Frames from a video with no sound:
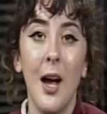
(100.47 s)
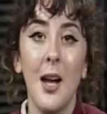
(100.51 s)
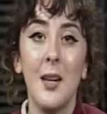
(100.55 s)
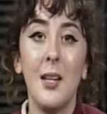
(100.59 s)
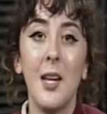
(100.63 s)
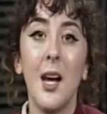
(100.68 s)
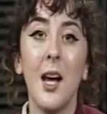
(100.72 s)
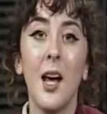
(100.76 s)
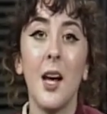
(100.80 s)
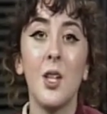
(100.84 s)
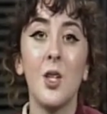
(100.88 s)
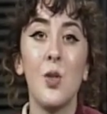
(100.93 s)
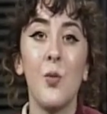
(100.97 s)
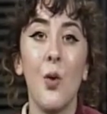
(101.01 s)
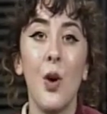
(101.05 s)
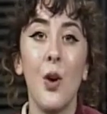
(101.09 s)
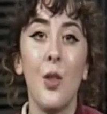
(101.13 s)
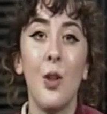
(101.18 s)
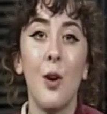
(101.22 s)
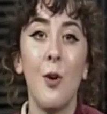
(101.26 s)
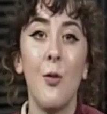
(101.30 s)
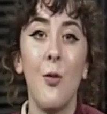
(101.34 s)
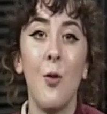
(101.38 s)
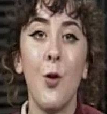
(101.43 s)
Tickets for
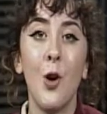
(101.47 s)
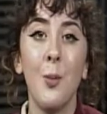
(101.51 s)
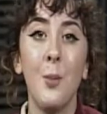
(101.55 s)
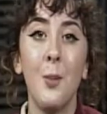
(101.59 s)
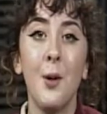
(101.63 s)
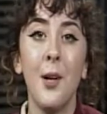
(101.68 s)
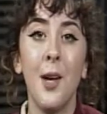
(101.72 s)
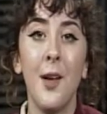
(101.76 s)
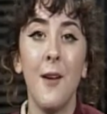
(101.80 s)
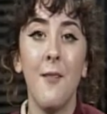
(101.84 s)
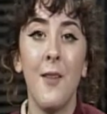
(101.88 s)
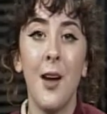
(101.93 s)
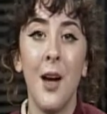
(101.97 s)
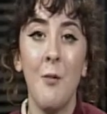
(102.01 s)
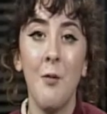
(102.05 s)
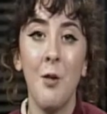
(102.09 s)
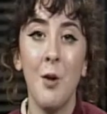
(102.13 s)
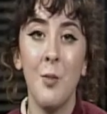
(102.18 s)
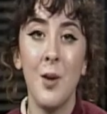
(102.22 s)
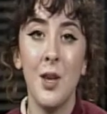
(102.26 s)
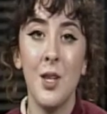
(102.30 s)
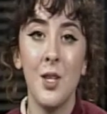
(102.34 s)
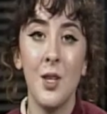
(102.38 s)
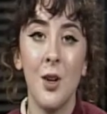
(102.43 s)
the formal event will
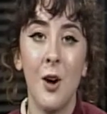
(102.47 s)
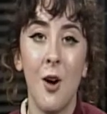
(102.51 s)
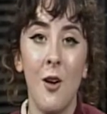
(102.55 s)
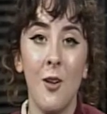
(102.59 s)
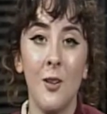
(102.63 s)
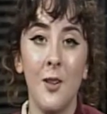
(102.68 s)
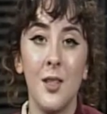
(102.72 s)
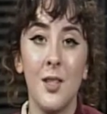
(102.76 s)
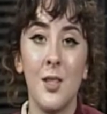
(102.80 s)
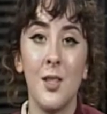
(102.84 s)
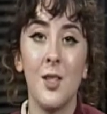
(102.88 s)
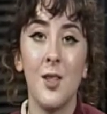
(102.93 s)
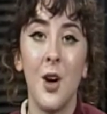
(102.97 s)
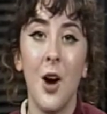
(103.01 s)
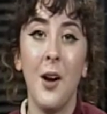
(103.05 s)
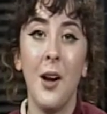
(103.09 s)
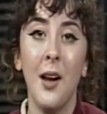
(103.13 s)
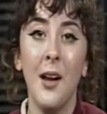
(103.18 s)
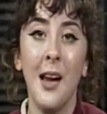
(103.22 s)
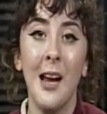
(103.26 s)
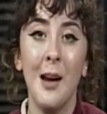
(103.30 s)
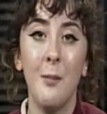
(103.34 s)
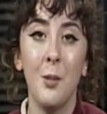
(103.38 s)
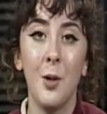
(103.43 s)
be sold
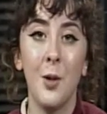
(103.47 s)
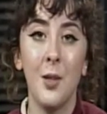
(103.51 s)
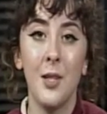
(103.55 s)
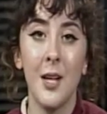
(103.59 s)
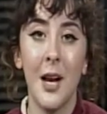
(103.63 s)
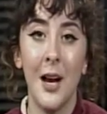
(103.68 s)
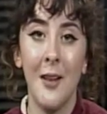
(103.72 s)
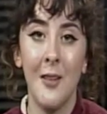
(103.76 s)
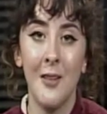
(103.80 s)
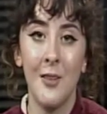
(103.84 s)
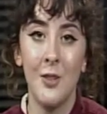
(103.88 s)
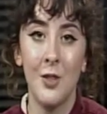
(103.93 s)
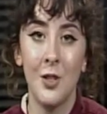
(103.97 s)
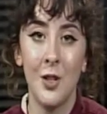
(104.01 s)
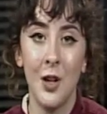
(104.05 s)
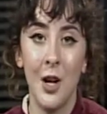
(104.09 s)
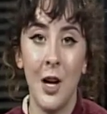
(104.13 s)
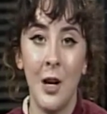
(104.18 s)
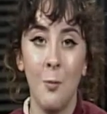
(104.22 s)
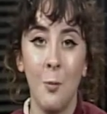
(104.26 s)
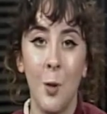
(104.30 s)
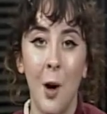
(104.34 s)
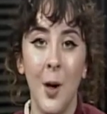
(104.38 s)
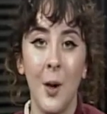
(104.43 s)
starting April 10th
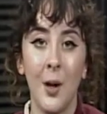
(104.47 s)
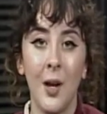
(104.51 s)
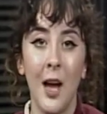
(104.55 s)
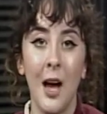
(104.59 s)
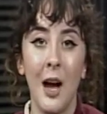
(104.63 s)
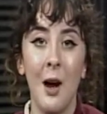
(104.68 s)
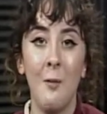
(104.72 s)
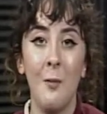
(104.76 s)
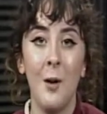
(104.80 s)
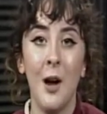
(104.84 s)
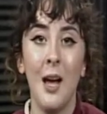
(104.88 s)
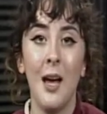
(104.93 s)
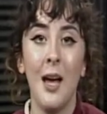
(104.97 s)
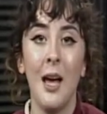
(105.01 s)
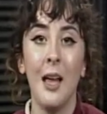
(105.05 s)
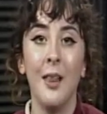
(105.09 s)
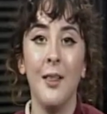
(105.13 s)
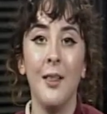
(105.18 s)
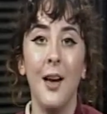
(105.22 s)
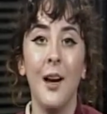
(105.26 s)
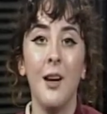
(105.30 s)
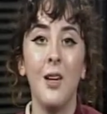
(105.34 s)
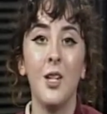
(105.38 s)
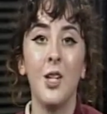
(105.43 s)
during Wildcat Way
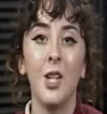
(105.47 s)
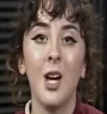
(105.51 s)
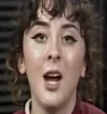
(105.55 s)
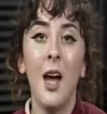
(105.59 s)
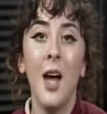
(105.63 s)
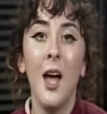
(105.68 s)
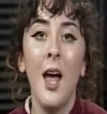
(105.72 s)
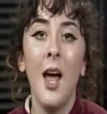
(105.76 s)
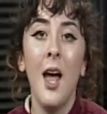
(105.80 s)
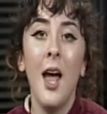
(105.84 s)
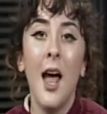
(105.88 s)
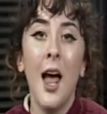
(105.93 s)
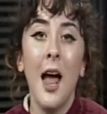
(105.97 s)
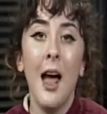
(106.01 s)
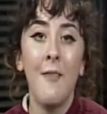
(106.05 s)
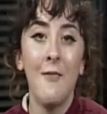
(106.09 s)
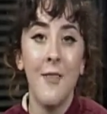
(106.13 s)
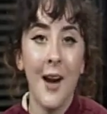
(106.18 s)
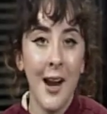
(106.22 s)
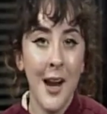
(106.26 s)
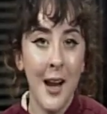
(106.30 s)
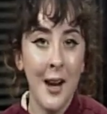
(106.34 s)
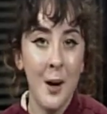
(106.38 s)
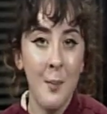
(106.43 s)
and lunch.
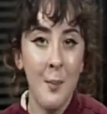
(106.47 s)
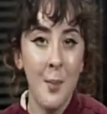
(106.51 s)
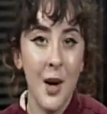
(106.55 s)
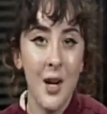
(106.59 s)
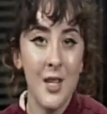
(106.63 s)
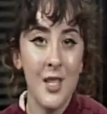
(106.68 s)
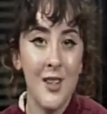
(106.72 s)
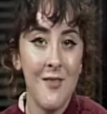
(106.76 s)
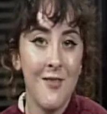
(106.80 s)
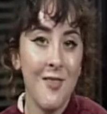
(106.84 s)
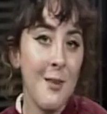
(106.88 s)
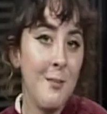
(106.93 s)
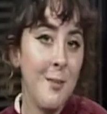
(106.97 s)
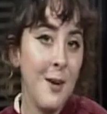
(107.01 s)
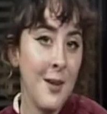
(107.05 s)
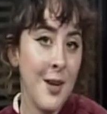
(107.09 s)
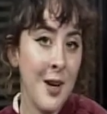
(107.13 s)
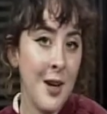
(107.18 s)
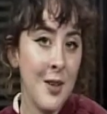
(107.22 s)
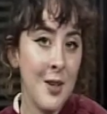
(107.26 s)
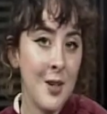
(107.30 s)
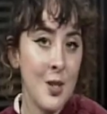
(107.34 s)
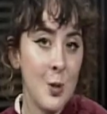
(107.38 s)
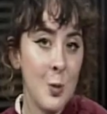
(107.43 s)
Inviting a person from
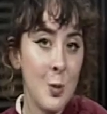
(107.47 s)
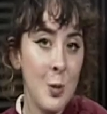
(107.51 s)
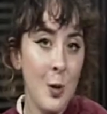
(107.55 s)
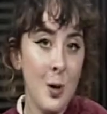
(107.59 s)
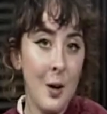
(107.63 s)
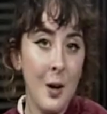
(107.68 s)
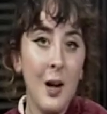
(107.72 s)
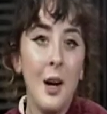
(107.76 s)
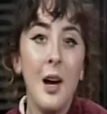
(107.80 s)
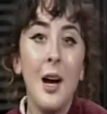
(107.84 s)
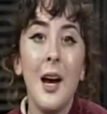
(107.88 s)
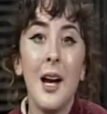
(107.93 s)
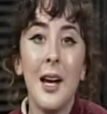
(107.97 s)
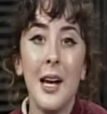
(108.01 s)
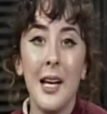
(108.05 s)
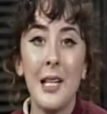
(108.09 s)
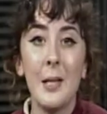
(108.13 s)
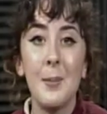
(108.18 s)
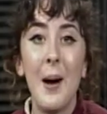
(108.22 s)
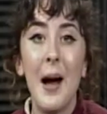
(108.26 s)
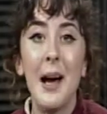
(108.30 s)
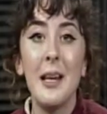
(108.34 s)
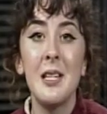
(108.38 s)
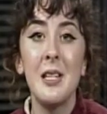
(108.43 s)
another school?
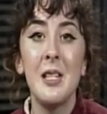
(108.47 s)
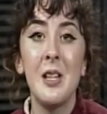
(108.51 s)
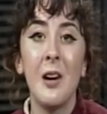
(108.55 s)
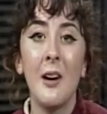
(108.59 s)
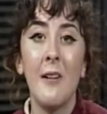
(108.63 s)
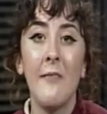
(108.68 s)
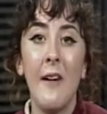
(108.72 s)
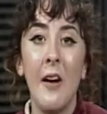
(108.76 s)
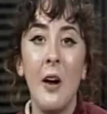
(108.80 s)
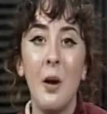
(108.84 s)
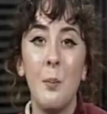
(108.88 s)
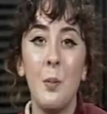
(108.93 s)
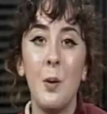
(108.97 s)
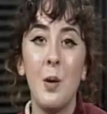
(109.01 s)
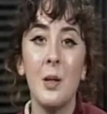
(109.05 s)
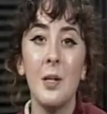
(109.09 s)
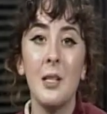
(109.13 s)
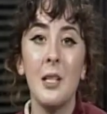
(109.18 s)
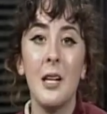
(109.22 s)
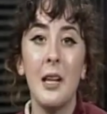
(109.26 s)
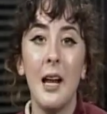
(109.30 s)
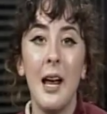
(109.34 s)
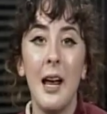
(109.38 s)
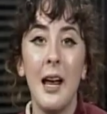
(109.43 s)
Guest passes are available
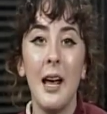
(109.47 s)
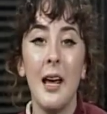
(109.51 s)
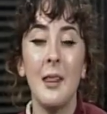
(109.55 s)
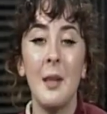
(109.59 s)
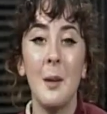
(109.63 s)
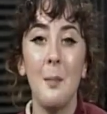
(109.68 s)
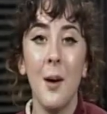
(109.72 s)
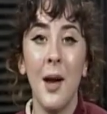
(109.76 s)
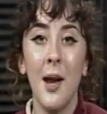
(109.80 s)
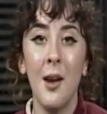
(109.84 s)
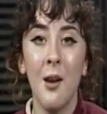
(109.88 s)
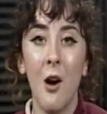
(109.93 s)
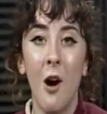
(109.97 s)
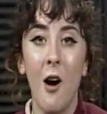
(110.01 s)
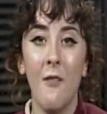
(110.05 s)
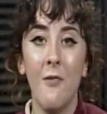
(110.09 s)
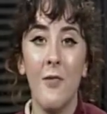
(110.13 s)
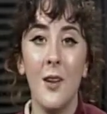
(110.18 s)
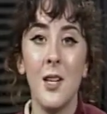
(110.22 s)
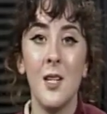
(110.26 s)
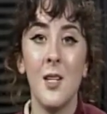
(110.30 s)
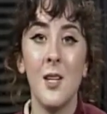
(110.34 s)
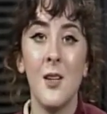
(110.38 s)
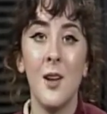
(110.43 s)
today in the main
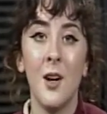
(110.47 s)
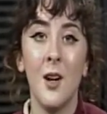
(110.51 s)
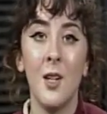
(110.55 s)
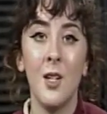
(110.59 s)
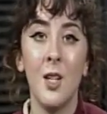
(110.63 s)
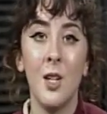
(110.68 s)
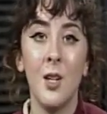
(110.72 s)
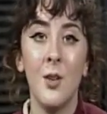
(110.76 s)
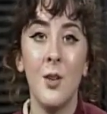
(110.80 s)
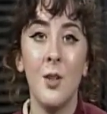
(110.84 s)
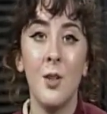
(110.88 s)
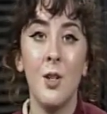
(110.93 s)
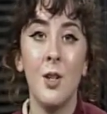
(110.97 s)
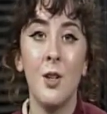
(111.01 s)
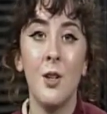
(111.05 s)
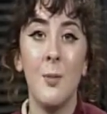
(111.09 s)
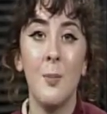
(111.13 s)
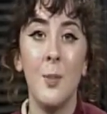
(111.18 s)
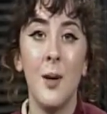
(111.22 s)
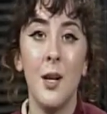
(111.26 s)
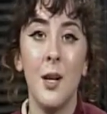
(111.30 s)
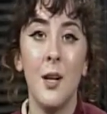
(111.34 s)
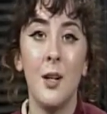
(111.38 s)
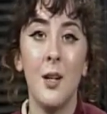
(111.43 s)
office and are due
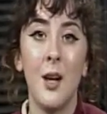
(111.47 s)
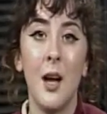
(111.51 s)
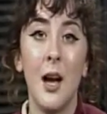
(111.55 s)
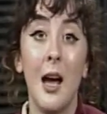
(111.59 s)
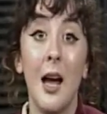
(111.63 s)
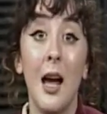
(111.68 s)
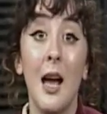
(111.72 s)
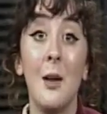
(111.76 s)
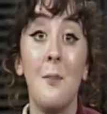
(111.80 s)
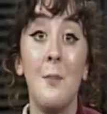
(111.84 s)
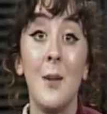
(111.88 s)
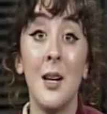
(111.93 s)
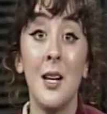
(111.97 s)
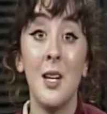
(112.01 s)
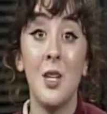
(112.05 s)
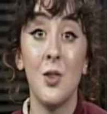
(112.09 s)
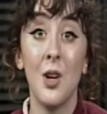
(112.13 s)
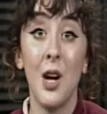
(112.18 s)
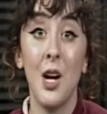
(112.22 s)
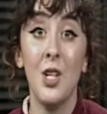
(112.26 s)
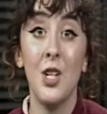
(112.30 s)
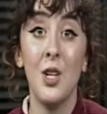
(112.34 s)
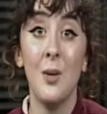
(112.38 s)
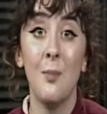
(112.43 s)
to
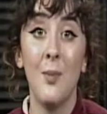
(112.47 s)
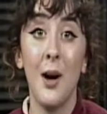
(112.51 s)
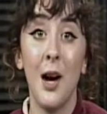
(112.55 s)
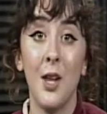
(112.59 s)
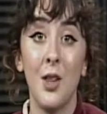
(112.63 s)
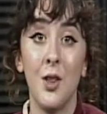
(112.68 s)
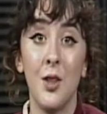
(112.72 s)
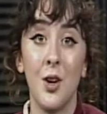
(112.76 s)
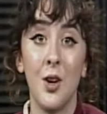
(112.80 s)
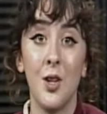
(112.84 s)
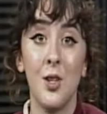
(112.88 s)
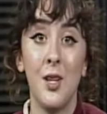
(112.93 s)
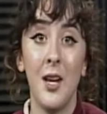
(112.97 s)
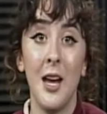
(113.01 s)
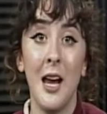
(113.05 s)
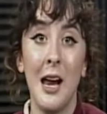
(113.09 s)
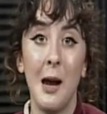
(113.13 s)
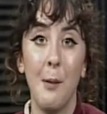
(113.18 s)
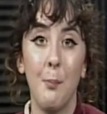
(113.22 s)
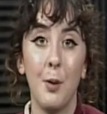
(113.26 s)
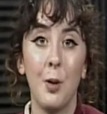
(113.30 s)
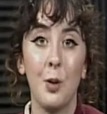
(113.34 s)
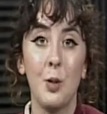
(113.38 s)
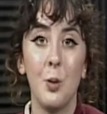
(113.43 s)
administration by Thursday,
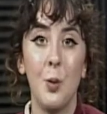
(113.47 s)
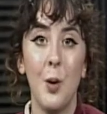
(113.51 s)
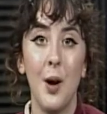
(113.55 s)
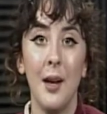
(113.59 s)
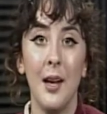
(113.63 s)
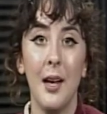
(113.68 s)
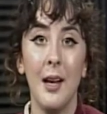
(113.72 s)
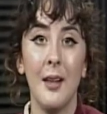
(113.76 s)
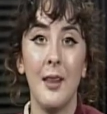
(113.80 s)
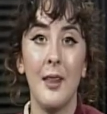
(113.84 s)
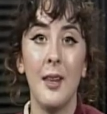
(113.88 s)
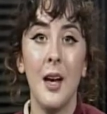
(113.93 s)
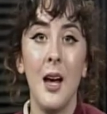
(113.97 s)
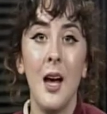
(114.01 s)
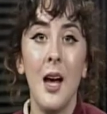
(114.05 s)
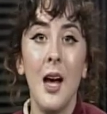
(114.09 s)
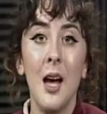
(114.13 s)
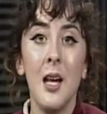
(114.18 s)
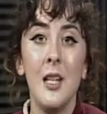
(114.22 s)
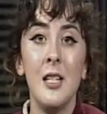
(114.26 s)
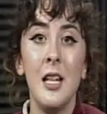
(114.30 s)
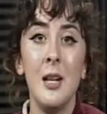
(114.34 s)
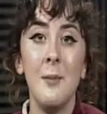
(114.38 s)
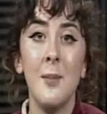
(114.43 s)
April 20th.
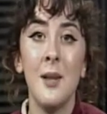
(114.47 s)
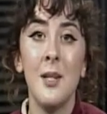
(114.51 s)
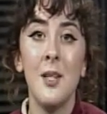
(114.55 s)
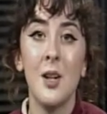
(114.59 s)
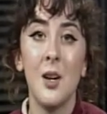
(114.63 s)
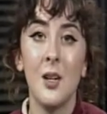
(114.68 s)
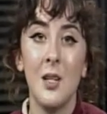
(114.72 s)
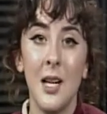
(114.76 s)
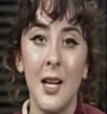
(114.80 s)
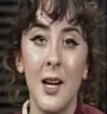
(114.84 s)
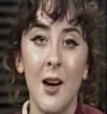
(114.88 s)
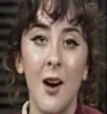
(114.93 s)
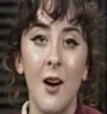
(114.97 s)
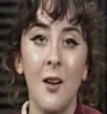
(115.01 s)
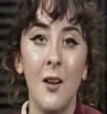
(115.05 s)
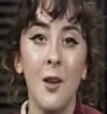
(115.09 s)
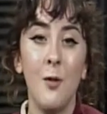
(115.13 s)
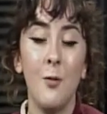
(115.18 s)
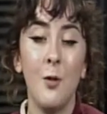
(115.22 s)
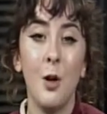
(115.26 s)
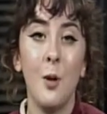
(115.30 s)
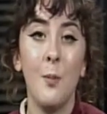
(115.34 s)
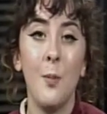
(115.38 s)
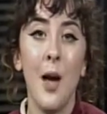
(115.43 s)
See Mr. Dion
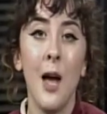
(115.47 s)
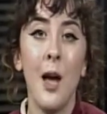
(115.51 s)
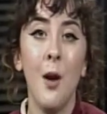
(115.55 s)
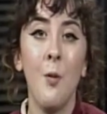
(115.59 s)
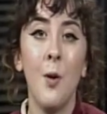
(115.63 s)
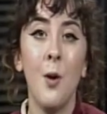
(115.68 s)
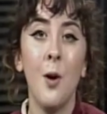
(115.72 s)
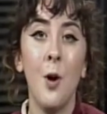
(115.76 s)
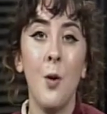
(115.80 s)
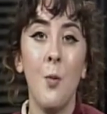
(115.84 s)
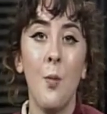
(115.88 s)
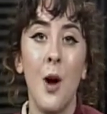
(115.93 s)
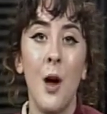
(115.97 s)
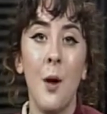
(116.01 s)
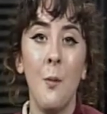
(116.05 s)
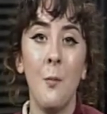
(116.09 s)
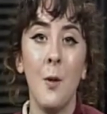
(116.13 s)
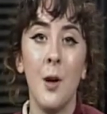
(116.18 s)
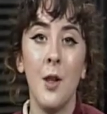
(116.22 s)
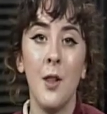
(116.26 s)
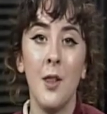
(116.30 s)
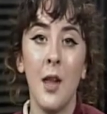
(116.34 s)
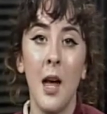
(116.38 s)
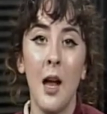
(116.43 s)
in room A101
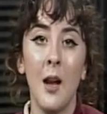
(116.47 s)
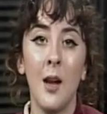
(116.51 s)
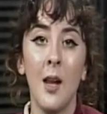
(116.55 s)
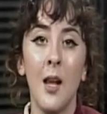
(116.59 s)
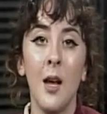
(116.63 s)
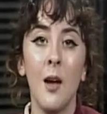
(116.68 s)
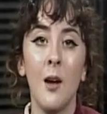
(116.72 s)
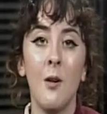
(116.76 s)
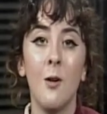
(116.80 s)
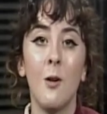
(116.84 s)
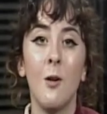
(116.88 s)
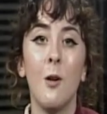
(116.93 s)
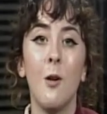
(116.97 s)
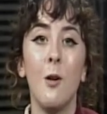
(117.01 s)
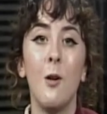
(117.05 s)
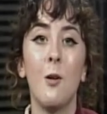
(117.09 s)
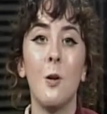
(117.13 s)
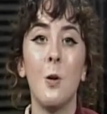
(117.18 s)
with any or all